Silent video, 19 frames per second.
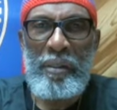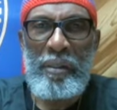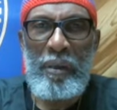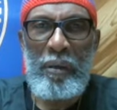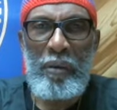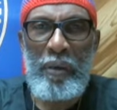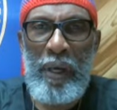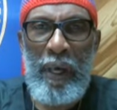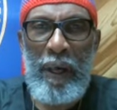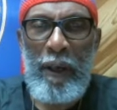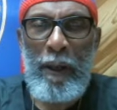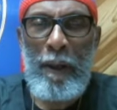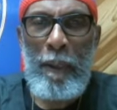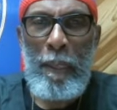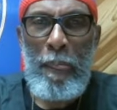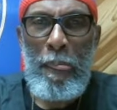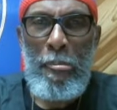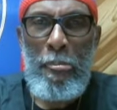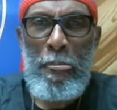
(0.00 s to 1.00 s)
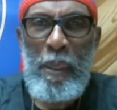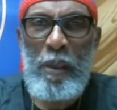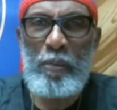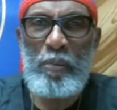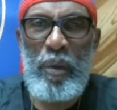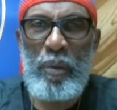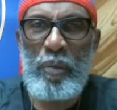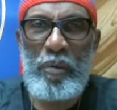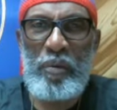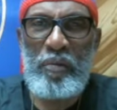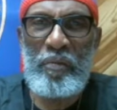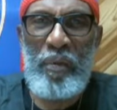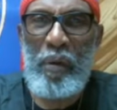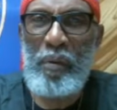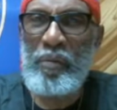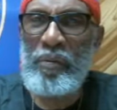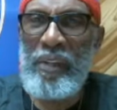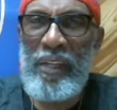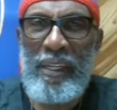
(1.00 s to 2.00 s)
Okay? These people who
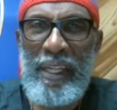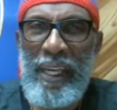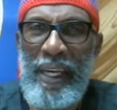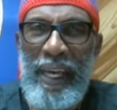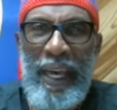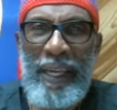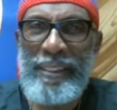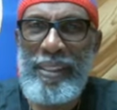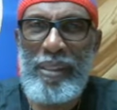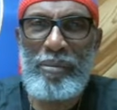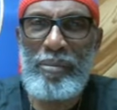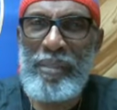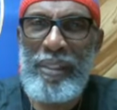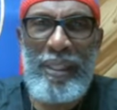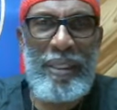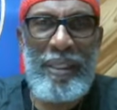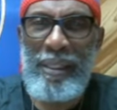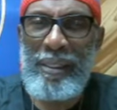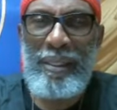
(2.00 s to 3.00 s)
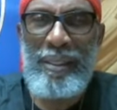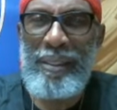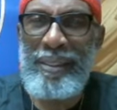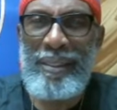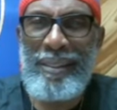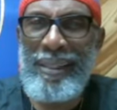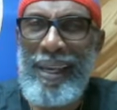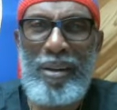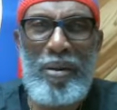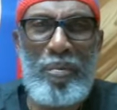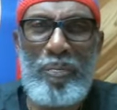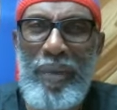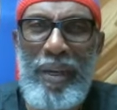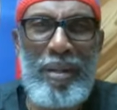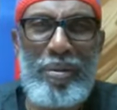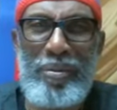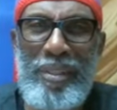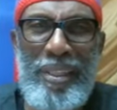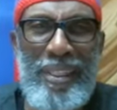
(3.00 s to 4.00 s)
vote and think they got something, they don't
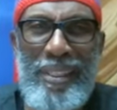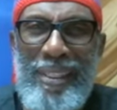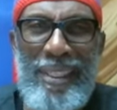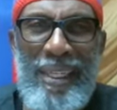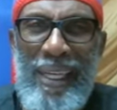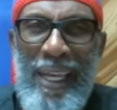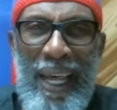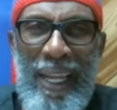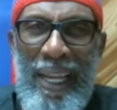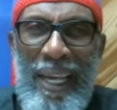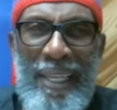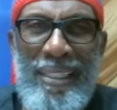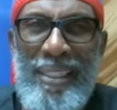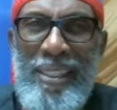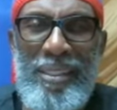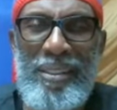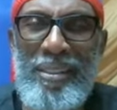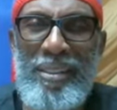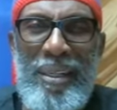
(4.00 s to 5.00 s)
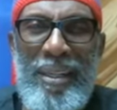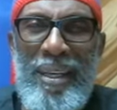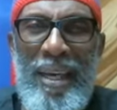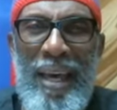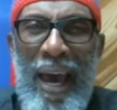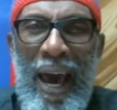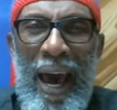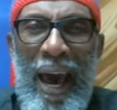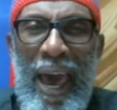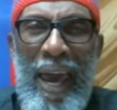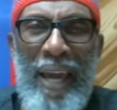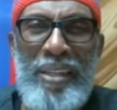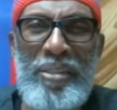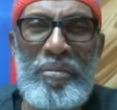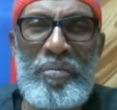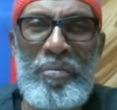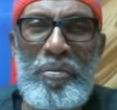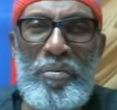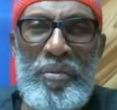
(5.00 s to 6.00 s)
pay no attention to that. That's just an act
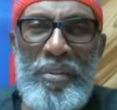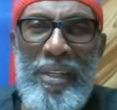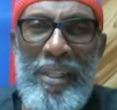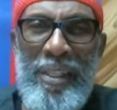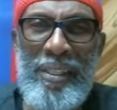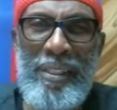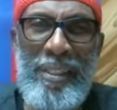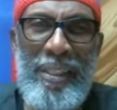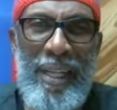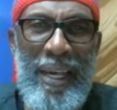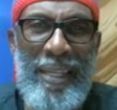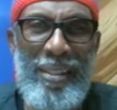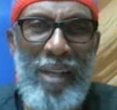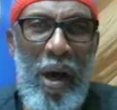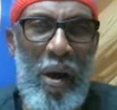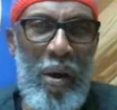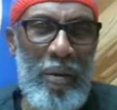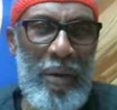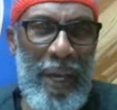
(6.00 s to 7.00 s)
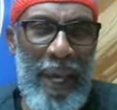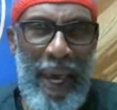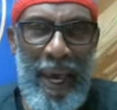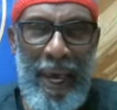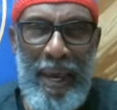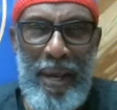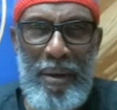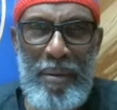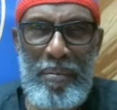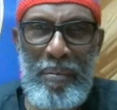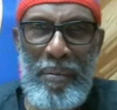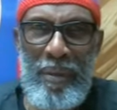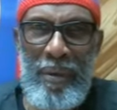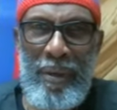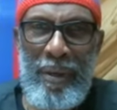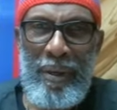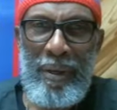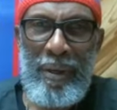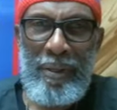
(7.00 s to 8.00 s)
of futility. That's all game
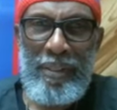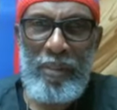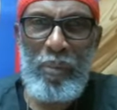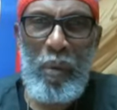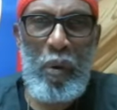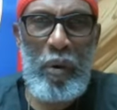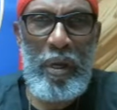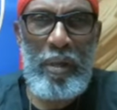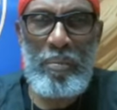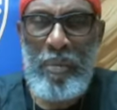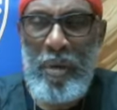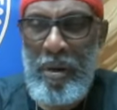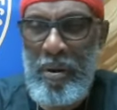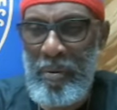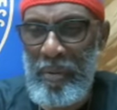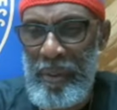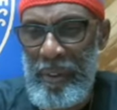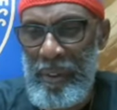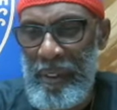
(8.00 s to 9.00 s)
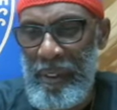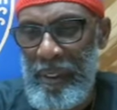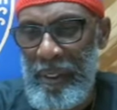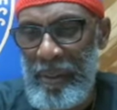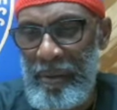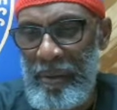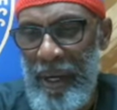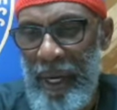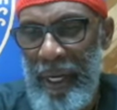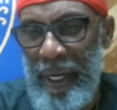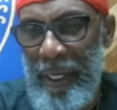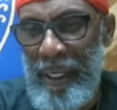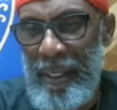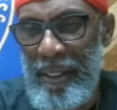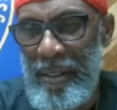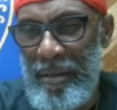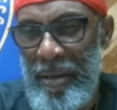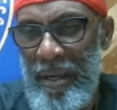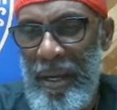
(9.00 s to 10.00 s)
smoke and mirrors, right?
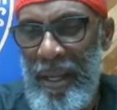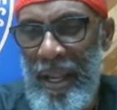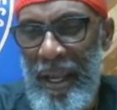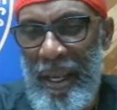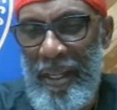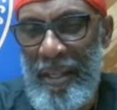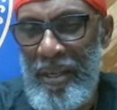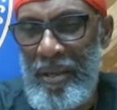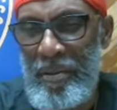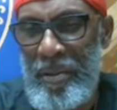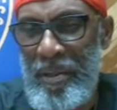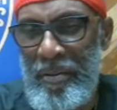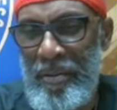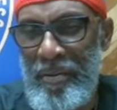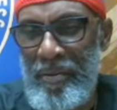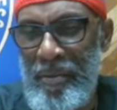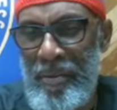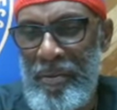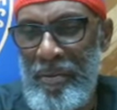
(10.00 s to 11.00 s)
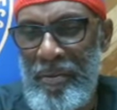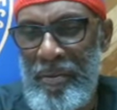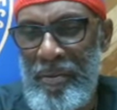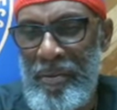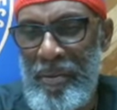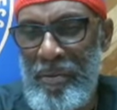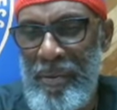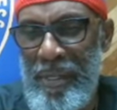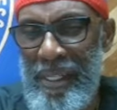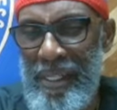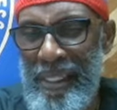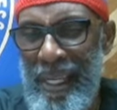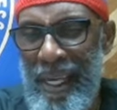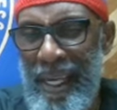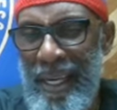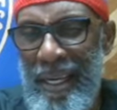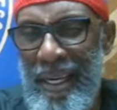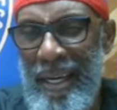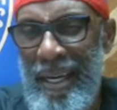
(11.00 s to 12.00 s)
You hear that? You, you, you see what he
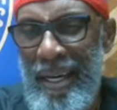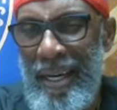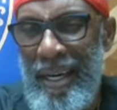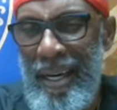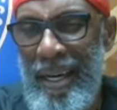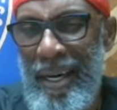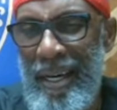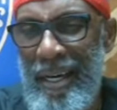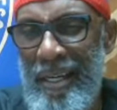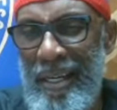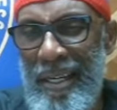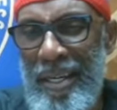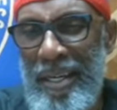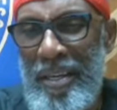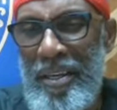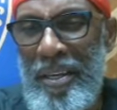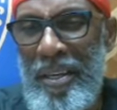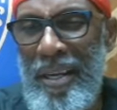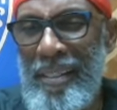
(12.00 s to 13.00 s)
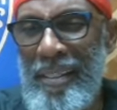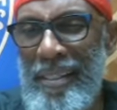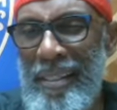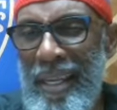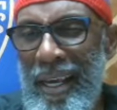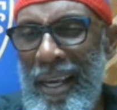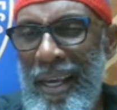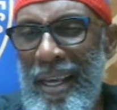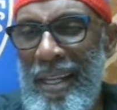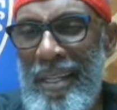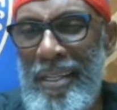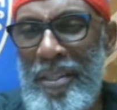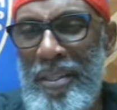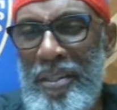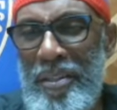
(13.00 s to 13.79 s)
said? Huh? You understand?